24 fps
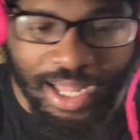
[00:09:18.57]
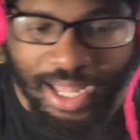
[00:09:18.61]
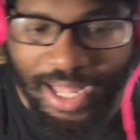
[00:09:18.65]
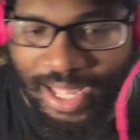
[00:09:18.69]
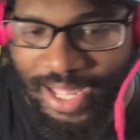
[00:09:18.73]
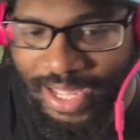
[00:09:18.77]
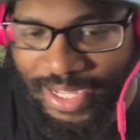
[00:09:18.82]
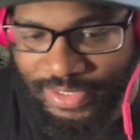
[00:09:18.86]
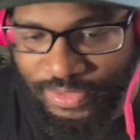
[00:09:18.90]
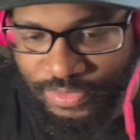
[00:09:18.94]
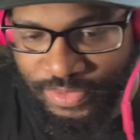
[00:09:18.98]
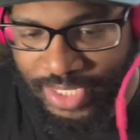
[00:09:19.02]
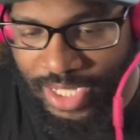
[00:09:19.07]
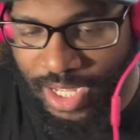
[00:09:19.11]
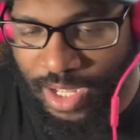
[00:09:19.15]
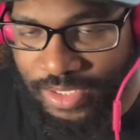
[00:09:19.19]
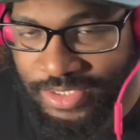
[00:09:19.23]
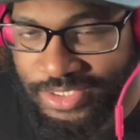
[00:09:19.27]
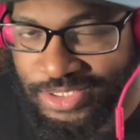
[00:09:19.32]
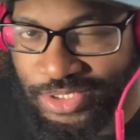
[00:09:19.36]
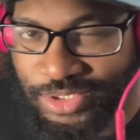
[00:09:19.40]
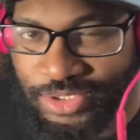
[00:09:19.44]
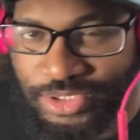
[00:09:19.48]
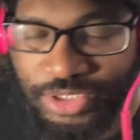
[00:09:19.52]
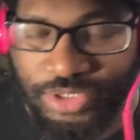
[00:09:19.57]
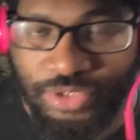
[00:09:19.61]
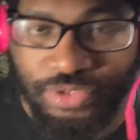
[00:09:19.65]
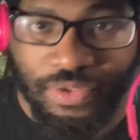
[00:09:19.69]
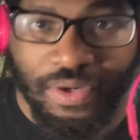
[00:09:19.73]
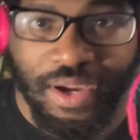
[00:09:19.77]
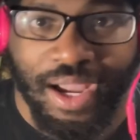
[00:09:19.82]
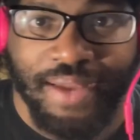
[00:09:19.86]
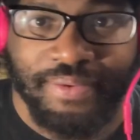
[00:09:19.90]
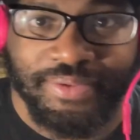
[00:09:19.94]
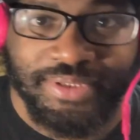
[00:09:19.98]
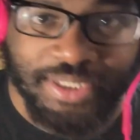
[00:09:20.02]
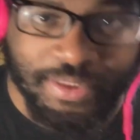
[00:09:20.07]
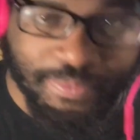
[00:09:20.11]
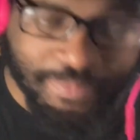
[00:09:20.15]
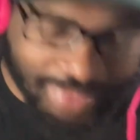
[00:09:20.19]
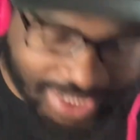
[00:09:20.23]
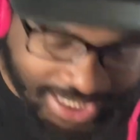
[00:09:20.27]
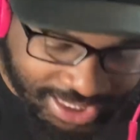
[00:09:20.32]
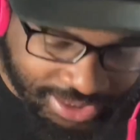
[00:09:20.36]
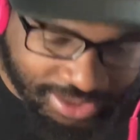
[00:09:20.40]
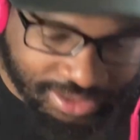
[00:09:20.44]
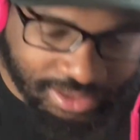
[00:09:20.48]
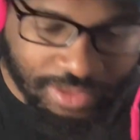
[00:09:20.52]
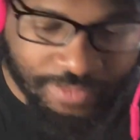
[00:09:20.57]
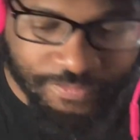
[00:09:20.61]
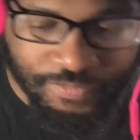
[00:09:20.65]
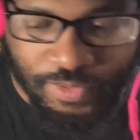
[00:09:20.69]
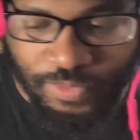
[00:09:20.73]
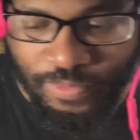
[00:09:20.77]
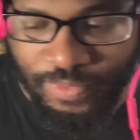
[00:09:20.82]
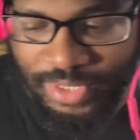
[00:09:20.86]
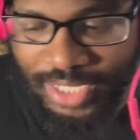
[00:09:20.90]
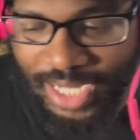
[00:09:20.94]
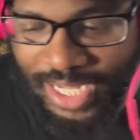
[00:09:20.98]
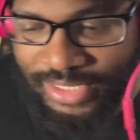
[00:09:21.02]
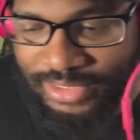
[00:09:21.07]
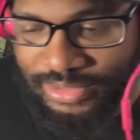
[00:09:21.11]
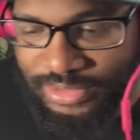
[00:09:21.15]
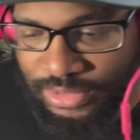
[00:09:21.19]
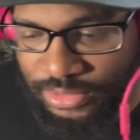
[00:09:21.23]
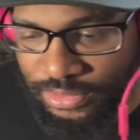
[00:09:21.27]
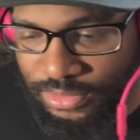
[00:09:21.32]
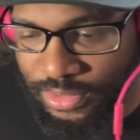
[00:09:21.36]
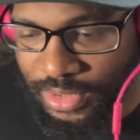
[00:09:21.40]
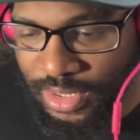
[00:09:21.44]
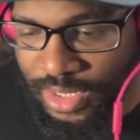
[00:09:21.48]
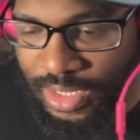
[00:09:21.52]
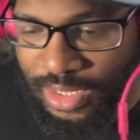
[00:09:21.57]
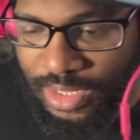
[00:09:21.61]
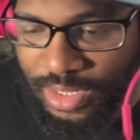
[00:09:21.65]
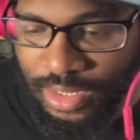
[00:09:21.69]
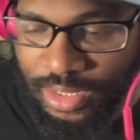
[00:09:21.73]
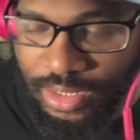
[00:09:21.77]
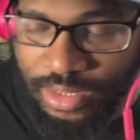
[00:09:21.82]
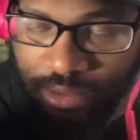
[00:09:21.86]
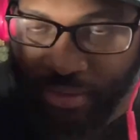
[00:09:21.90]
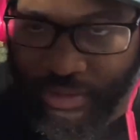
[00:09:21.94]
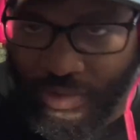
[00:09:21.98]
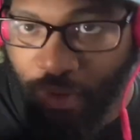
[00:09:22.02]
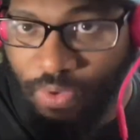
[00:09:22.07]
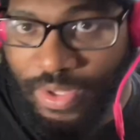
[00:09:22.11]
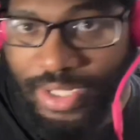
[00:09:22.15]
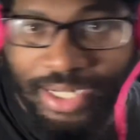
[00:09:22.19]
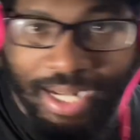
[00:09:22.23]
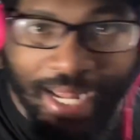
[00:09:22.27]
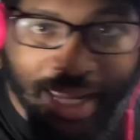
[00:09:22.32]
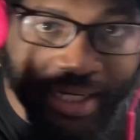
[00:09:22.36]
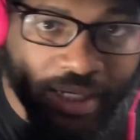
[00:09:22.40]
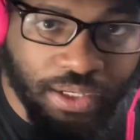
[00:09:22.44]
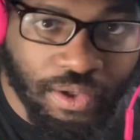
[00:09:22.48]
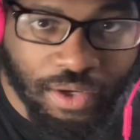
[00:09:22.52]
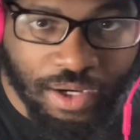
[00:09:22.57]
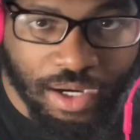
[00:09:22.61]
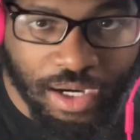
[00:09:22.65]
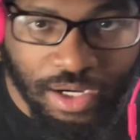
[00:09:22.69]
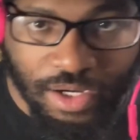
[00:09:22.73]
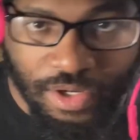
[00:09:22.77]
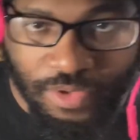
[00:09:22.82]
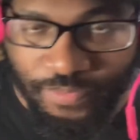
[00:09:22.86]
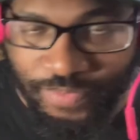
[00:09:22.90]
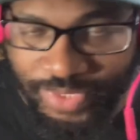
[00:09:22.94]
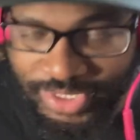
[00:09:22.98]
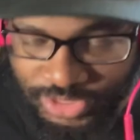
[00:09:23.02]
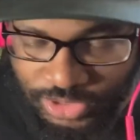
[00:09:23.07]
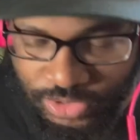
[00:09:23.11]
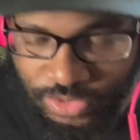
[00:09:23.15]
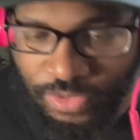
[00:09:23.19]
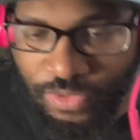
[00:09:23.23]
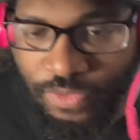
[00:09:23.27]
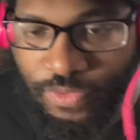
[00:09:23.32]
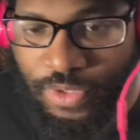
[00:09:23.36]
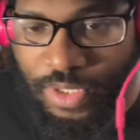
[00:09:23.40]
You can also subscribe to me if you would like to. Throw a like on her original